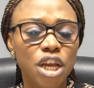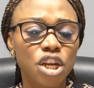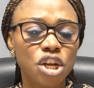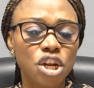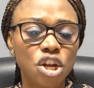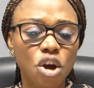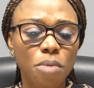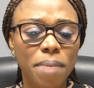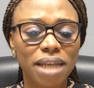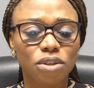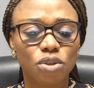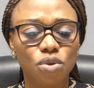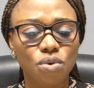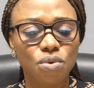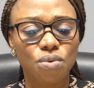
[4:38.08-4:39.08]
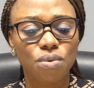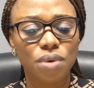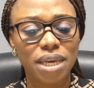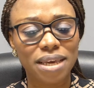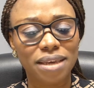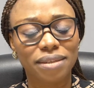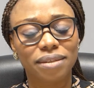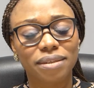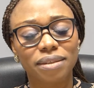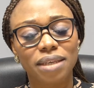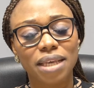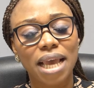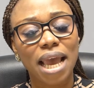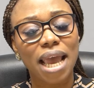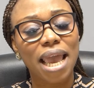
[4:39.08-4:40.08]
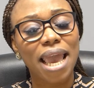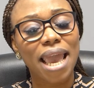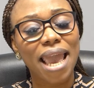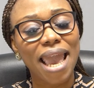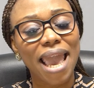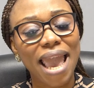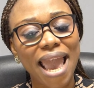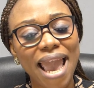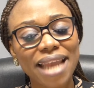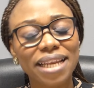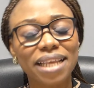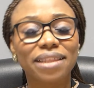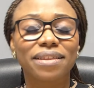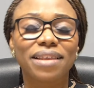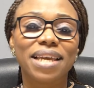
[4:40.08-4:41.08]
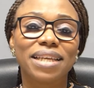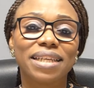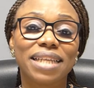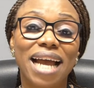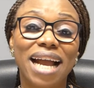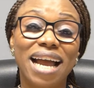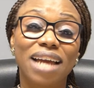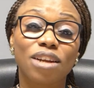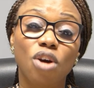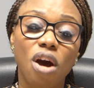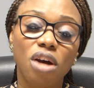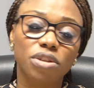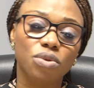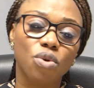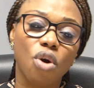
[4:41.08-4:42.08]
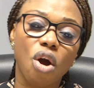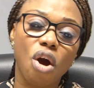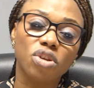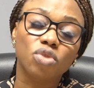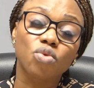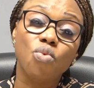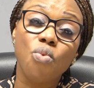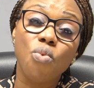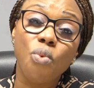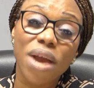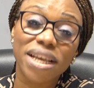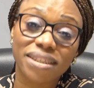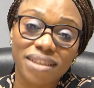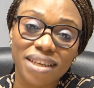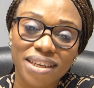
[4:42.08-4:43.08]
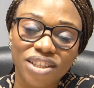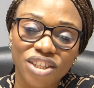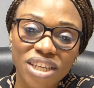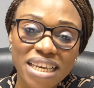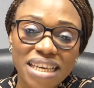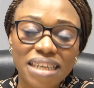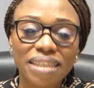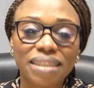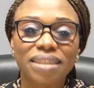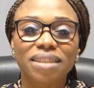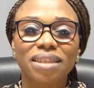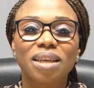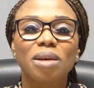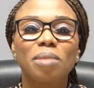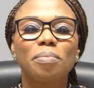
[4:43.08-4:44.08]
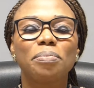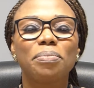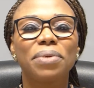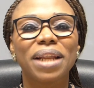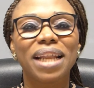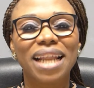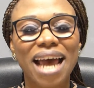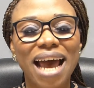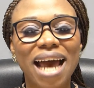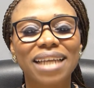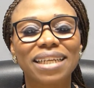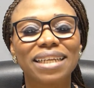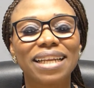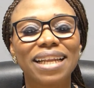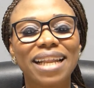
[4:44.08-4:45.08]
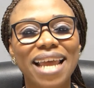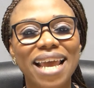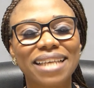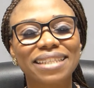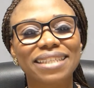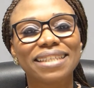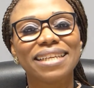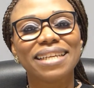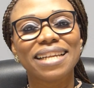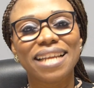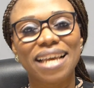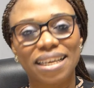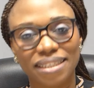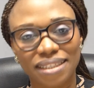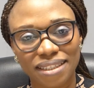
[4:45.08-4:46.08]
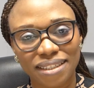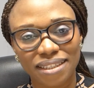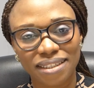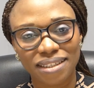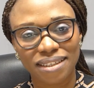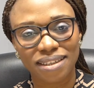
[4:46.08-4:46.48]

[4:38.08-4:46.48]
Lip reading: Number two is, anything that can also cause wastage is planlessness.